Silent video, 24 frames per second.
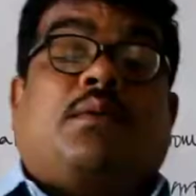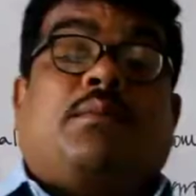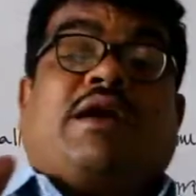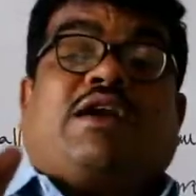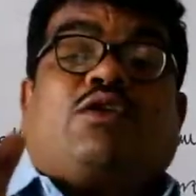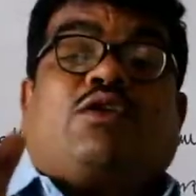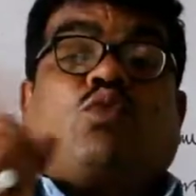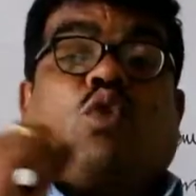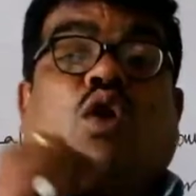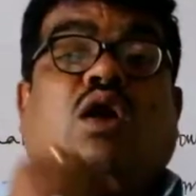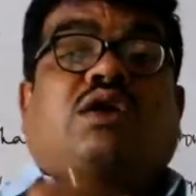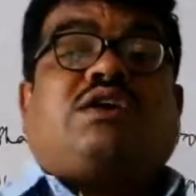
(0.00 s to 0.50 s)

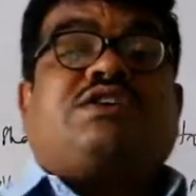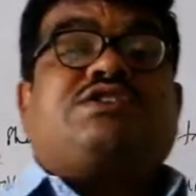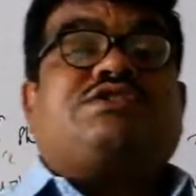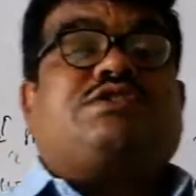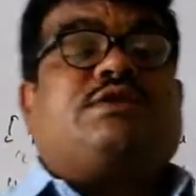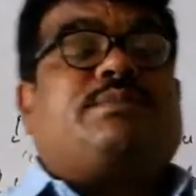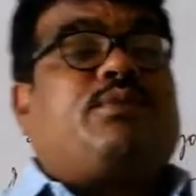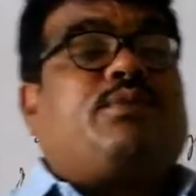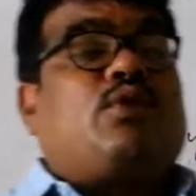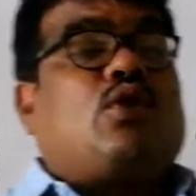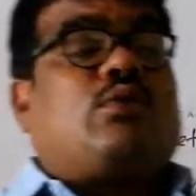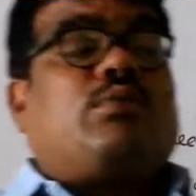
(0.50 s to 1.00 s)
But what is
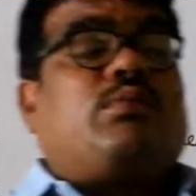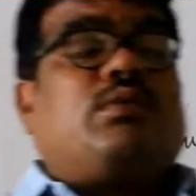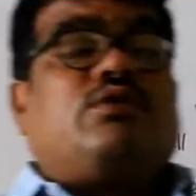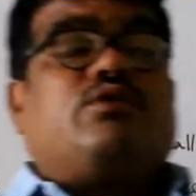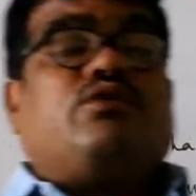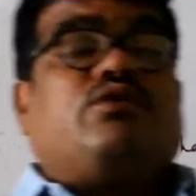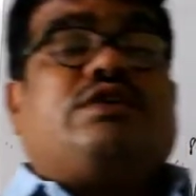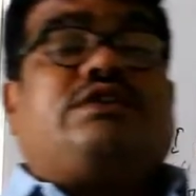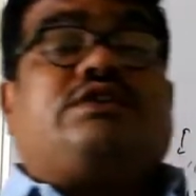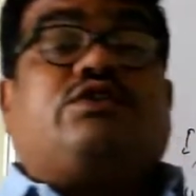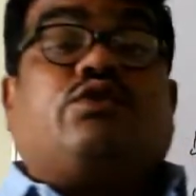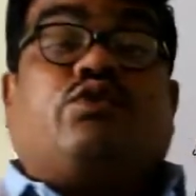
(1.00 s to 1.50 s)
the
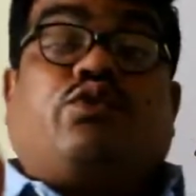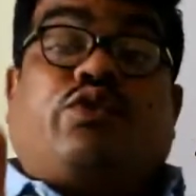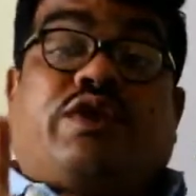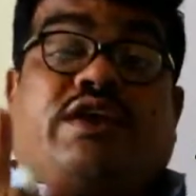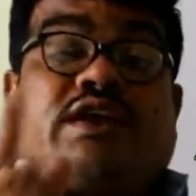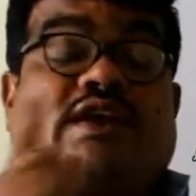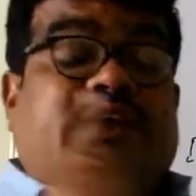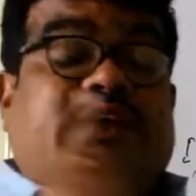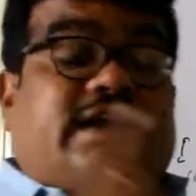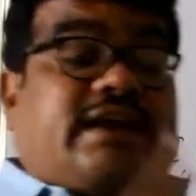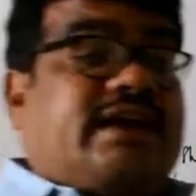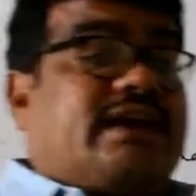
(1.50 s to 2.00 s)
problem with
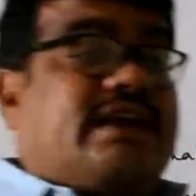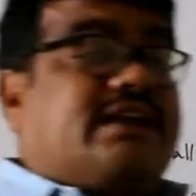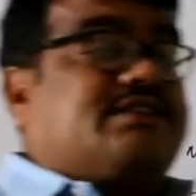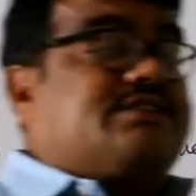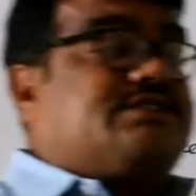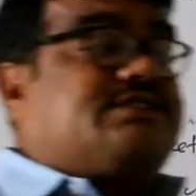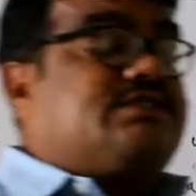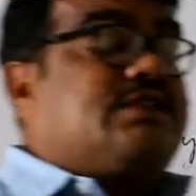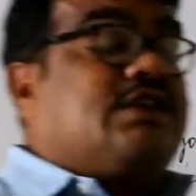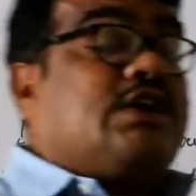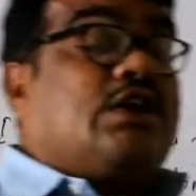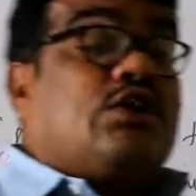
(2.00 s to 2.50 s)
will
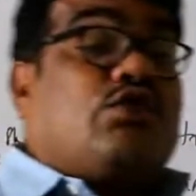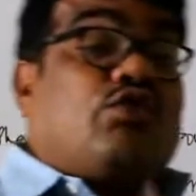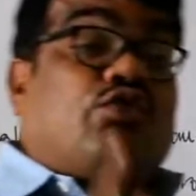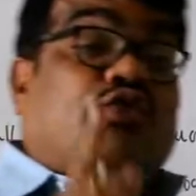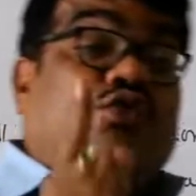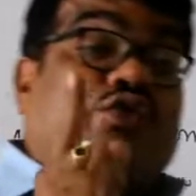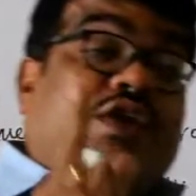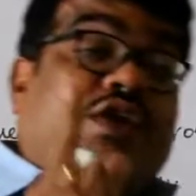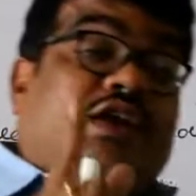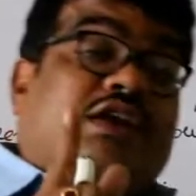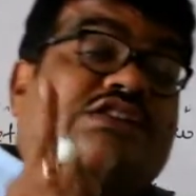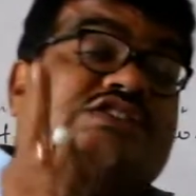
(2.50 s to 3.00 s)
is,
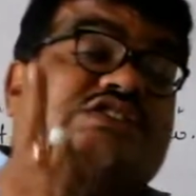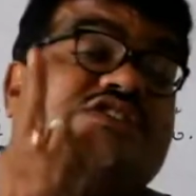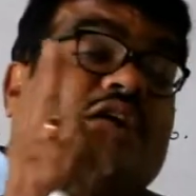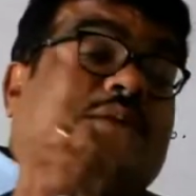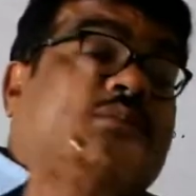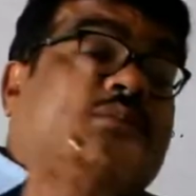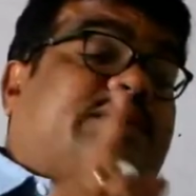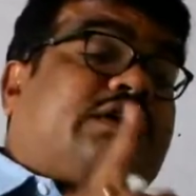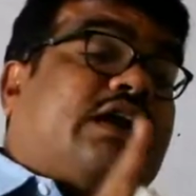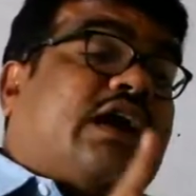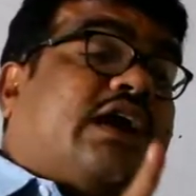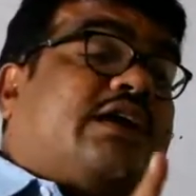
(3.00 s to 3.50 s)
will
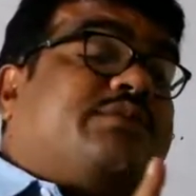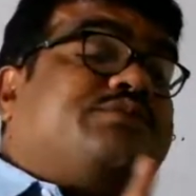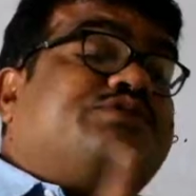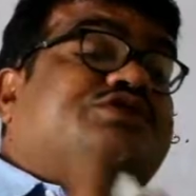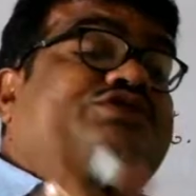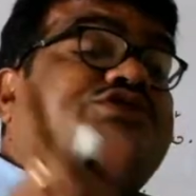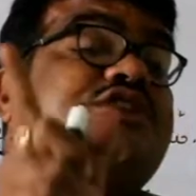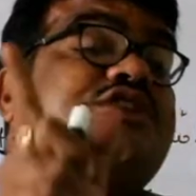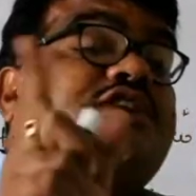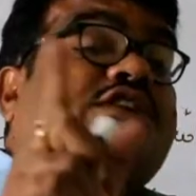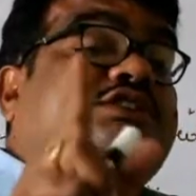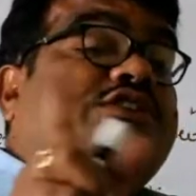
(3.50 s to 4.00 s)

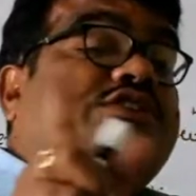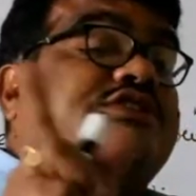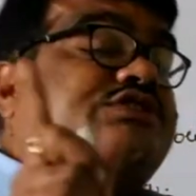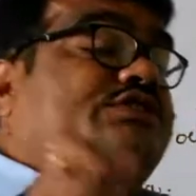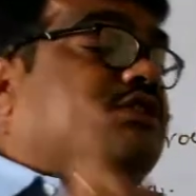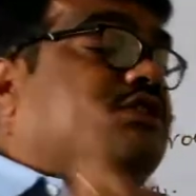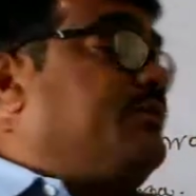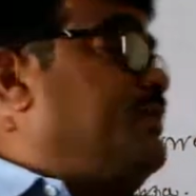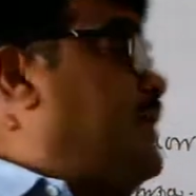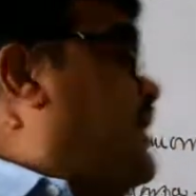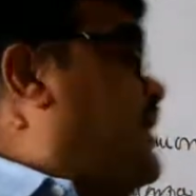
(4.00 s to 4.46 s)
sometimes changes the